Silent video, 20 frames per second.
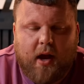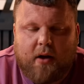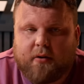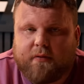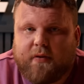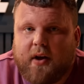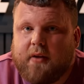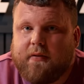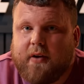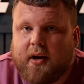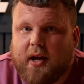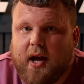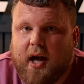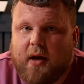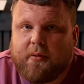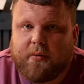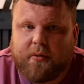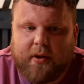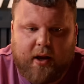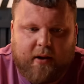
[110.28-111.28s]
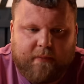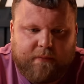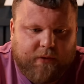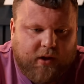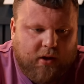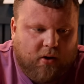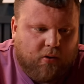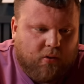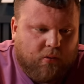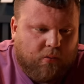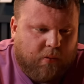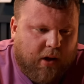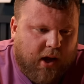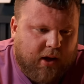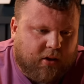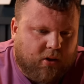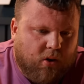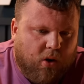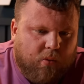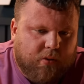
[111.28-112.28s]
I was very, very happy with that. You know,
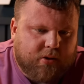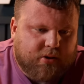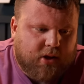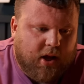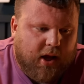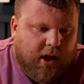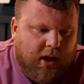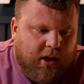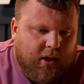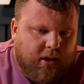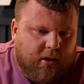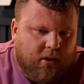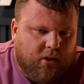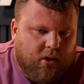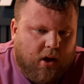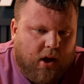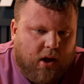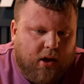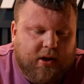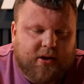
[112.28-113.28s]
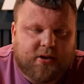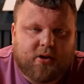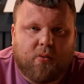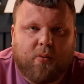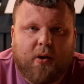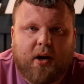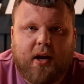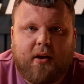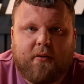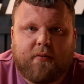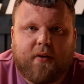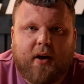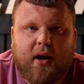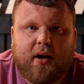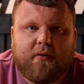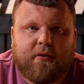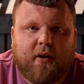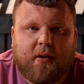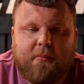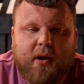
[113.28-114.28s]
my goal was to hit at least the
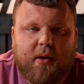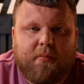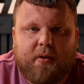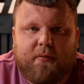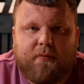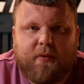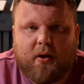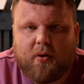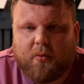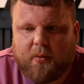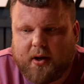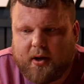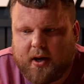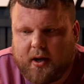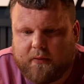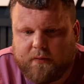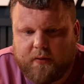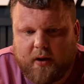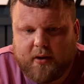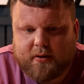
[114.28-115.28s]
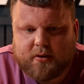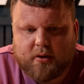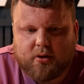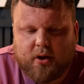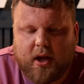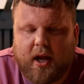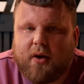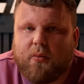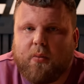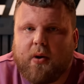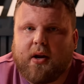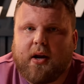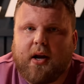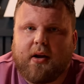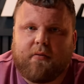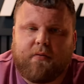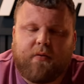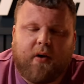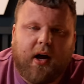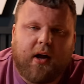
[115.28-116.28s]
185 and maybe fail 195. So to hit
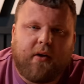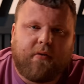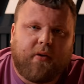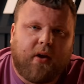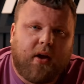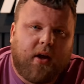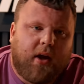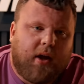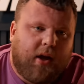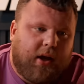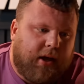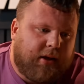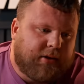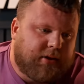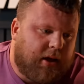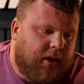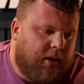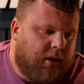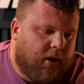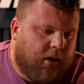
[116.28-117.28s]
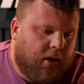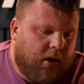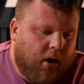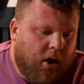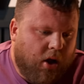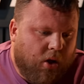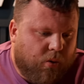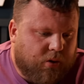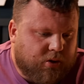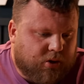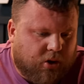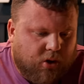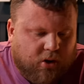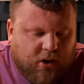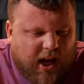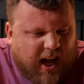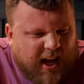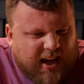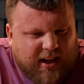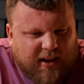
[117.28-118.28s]
195 easy was
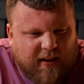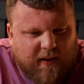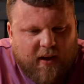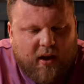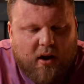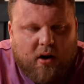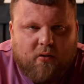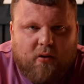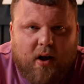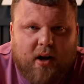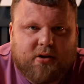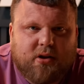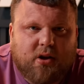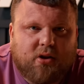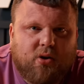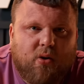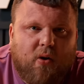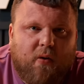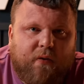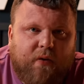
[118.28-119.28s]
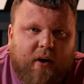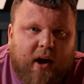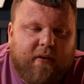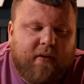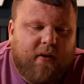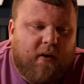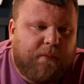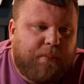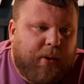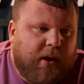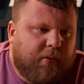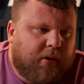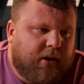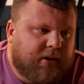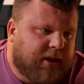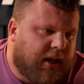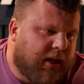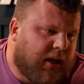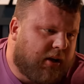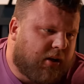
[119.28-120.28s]
good. I rushed the 205, and if people are
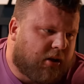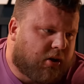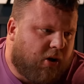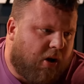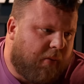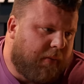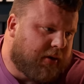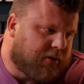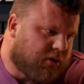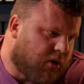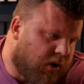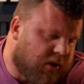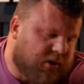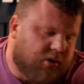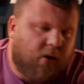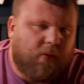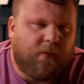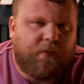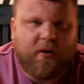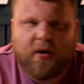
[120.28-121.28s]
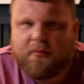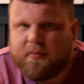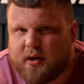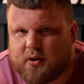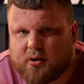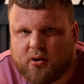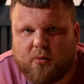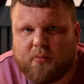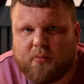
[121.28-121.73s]
saying in the comments, oh, it's not fair, Mitchell